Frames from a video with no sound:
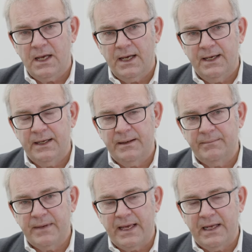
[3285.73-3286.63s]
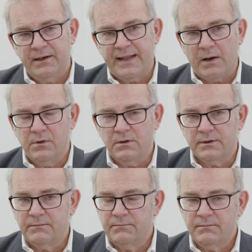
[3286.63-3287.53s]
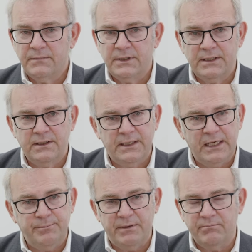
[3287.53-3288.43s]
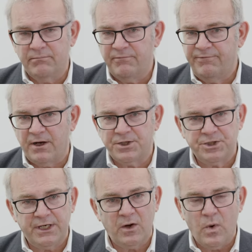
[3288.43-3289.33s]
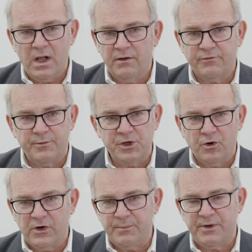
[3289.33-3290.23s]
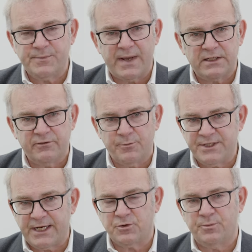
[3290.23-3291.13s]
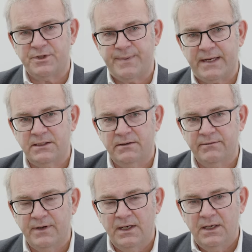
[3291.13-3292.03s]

and that will keep him functioning well from a urinary perspective, from a sexual perspective.